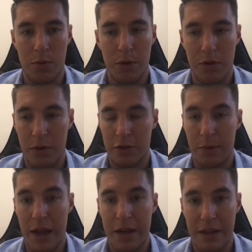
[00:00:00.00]
which I'll
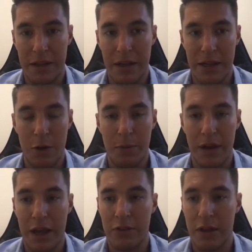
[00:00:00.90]
explain a little bit
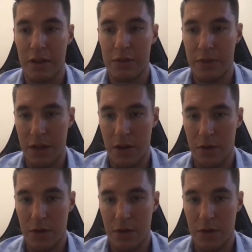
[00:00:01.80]
later in this video.